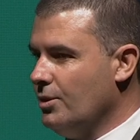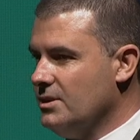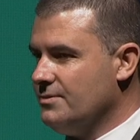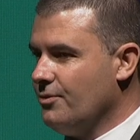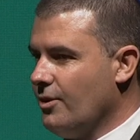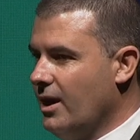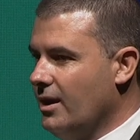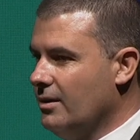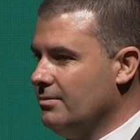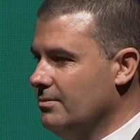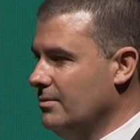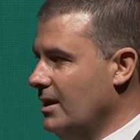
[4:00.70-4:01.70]
is for our
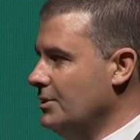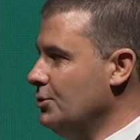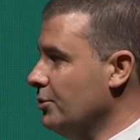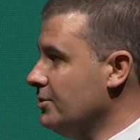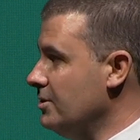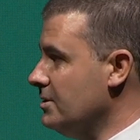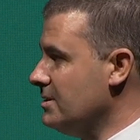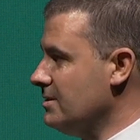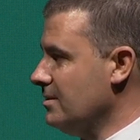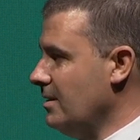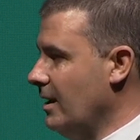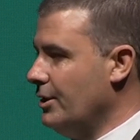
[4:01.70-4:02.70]

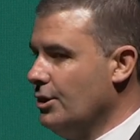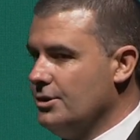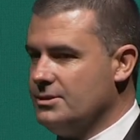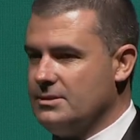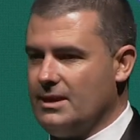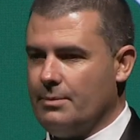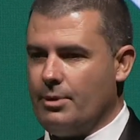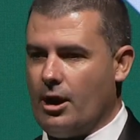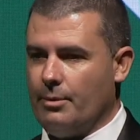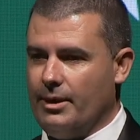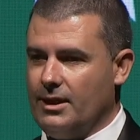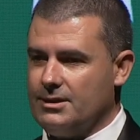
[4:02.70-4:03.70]
doctors, our nurses, our
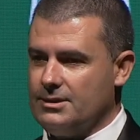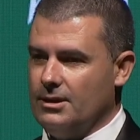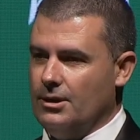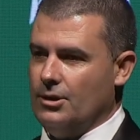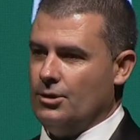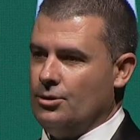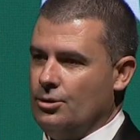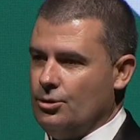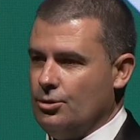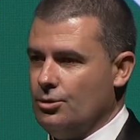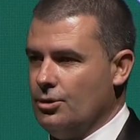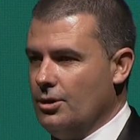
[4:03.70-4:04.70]
paramedics,
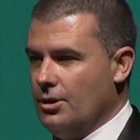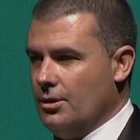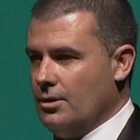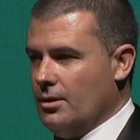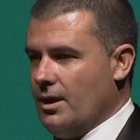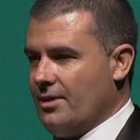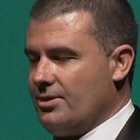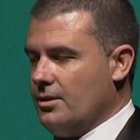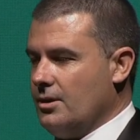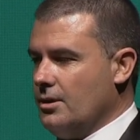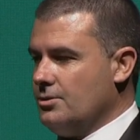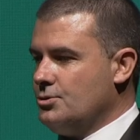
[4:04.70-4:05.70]
who at
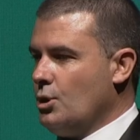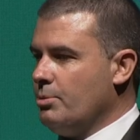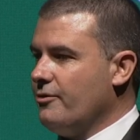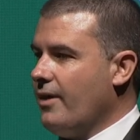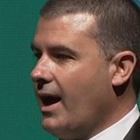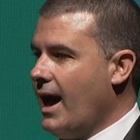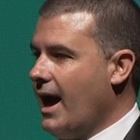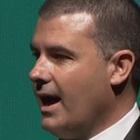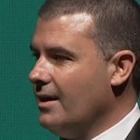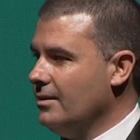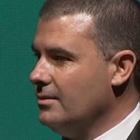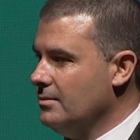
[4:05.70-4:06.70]
the drop of a
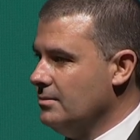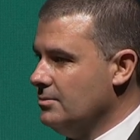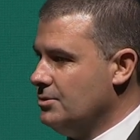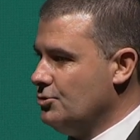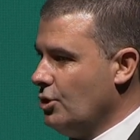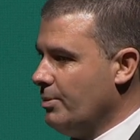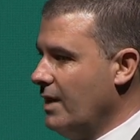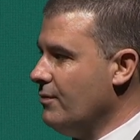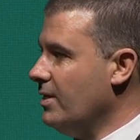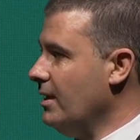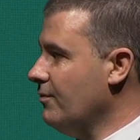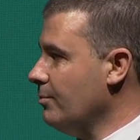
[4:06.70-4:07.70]
hat drop
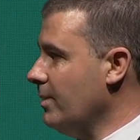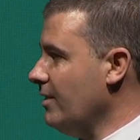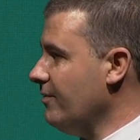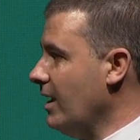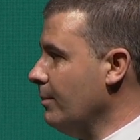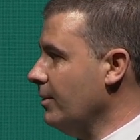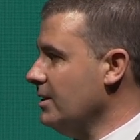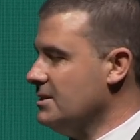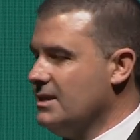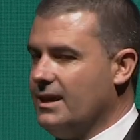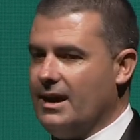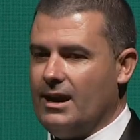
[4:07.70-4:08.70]
everything from their families
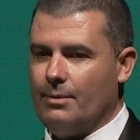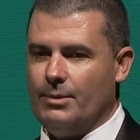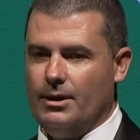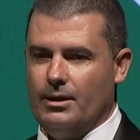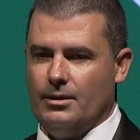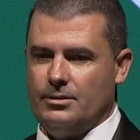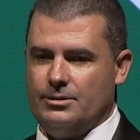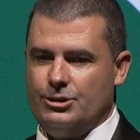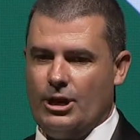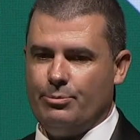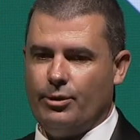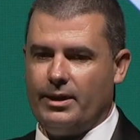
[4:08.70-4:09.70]
to get up to
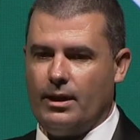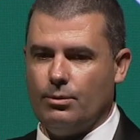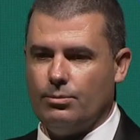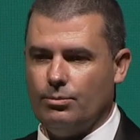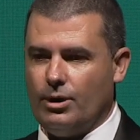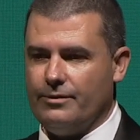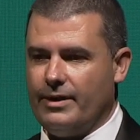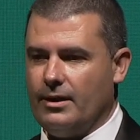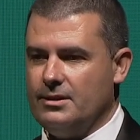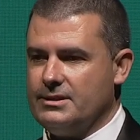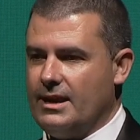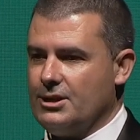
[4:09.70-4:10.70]
jump on one of
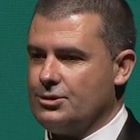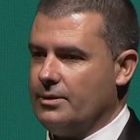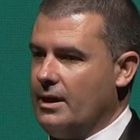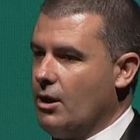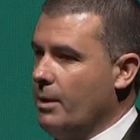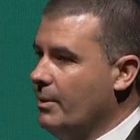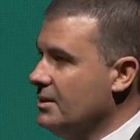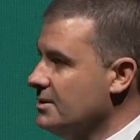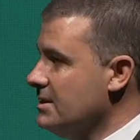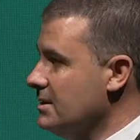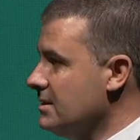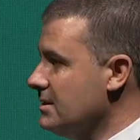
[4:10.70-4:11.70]
our international air ambulances.